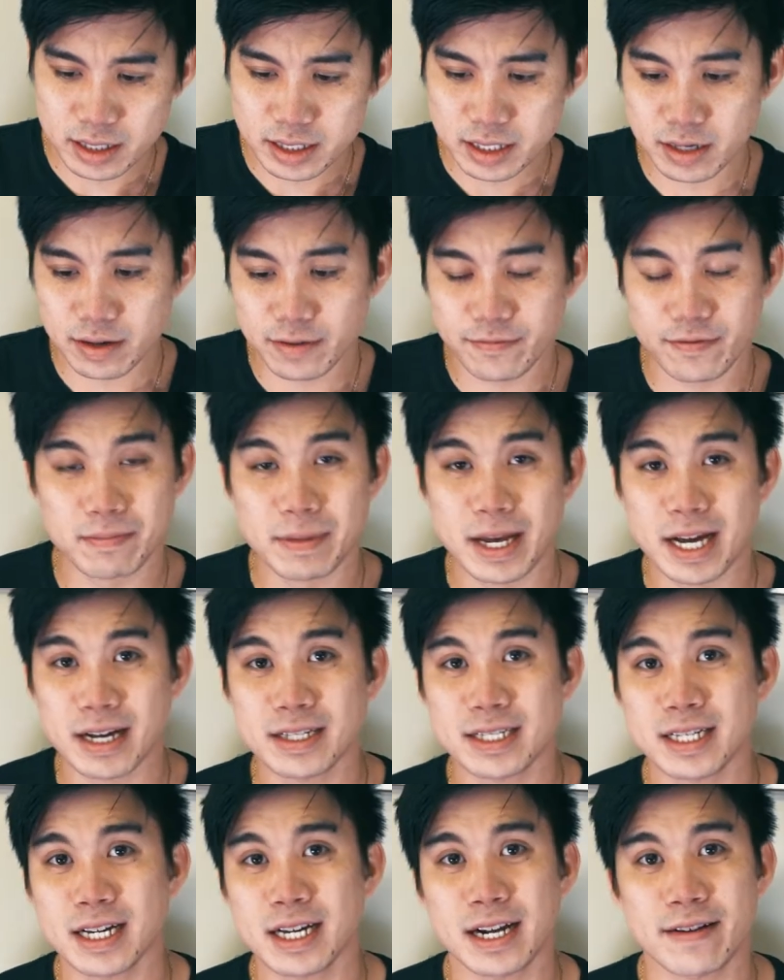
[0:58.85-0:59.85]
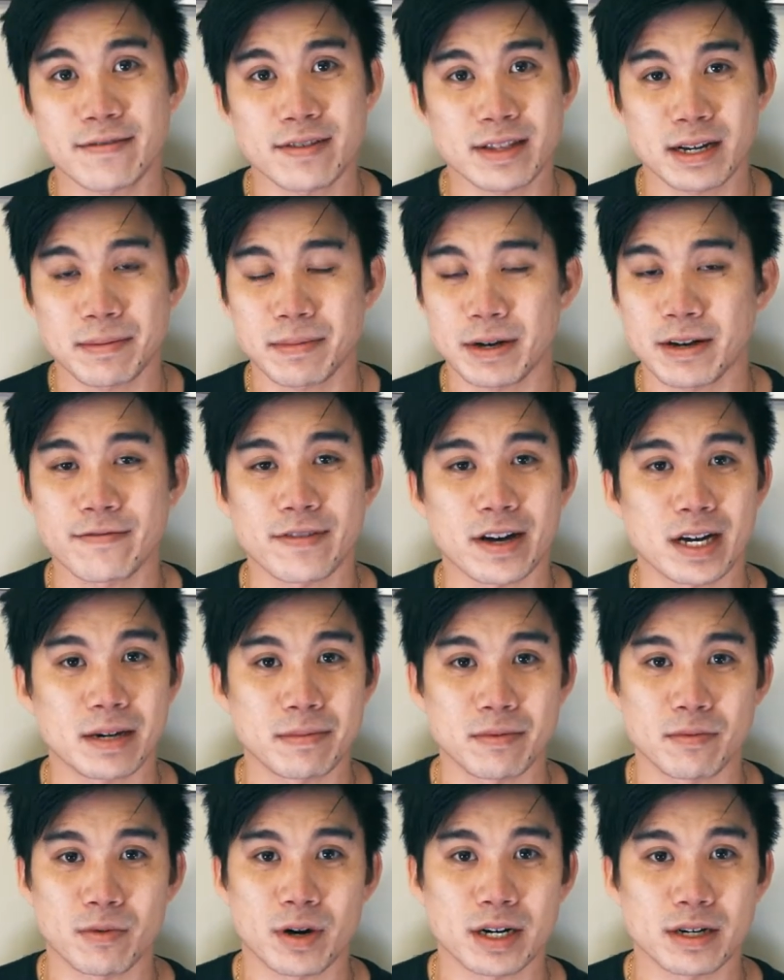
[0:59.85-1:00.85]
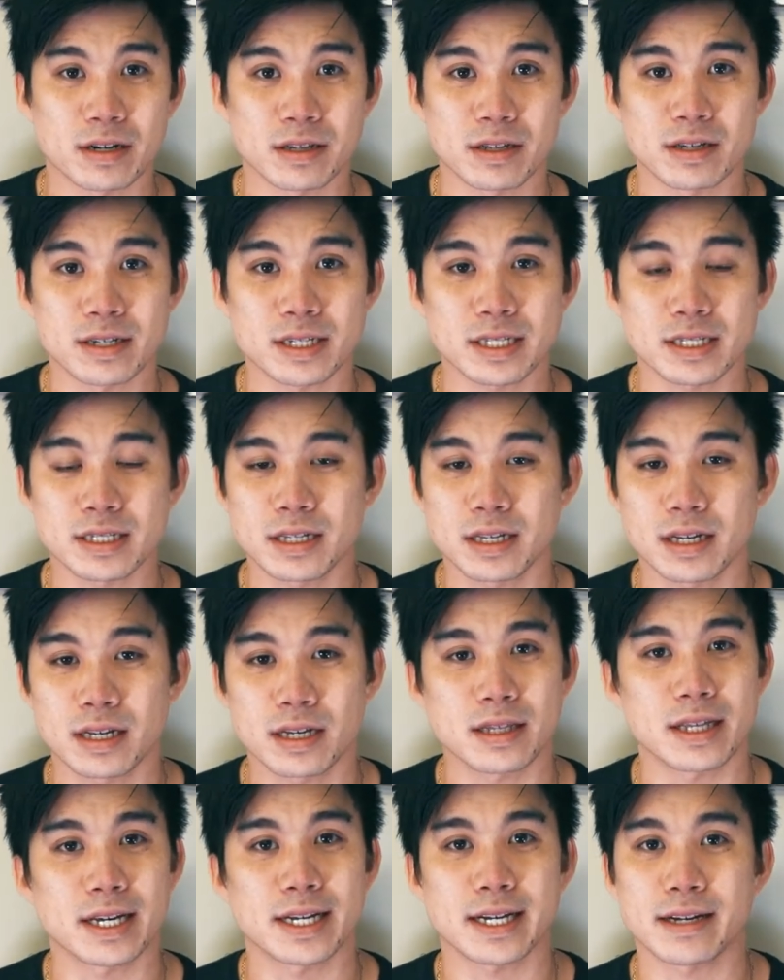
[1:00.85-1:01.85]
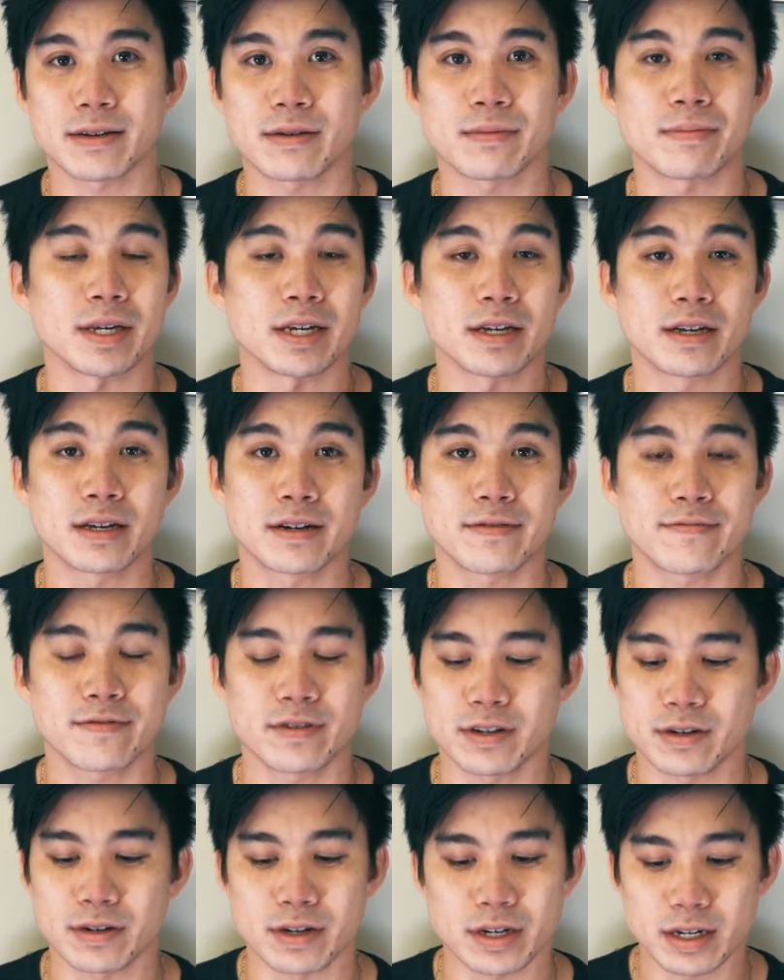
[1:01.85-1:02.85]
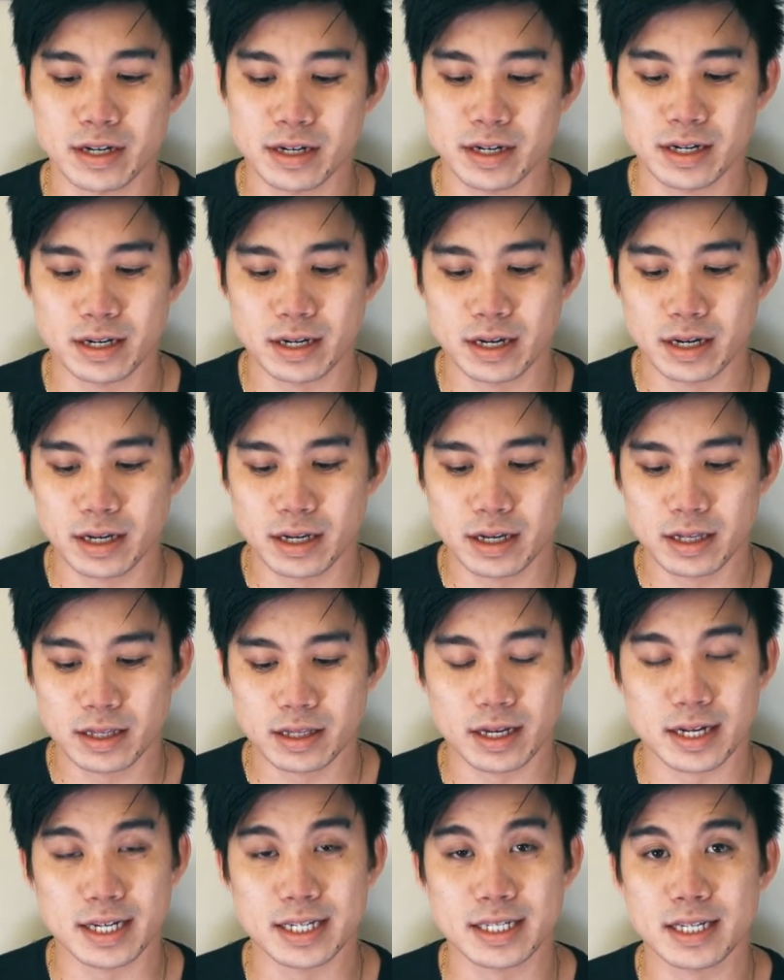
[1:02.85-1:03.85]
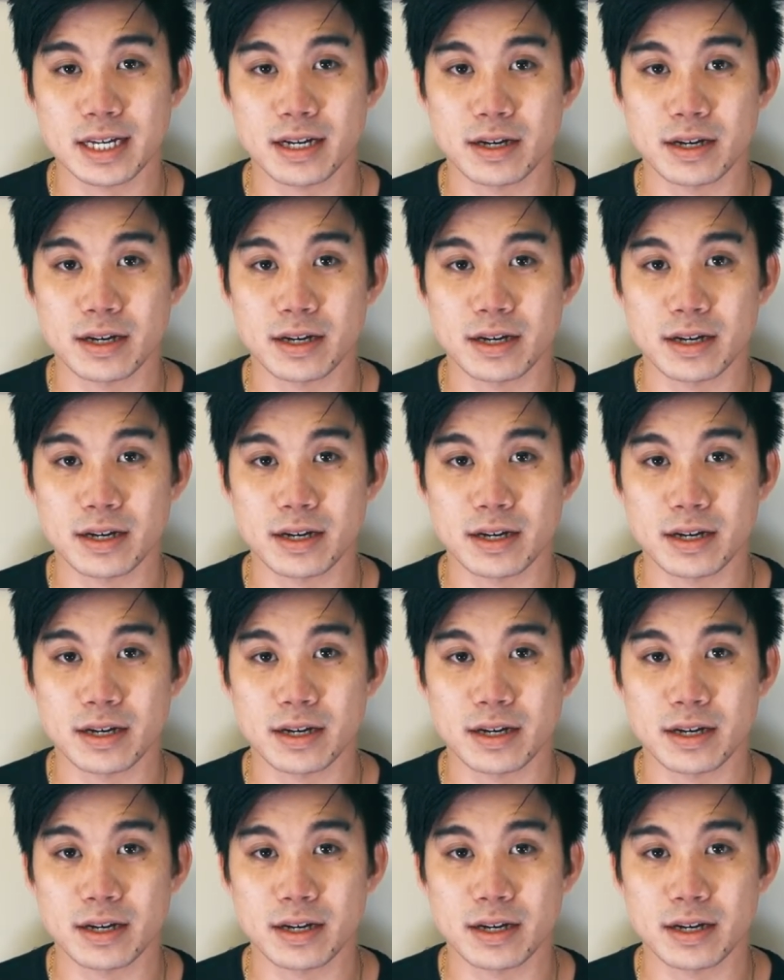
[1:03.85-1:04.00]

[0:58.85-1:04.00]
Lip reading: So from the outside, everything about vitamin water looks like it would be good for you, a good, nice,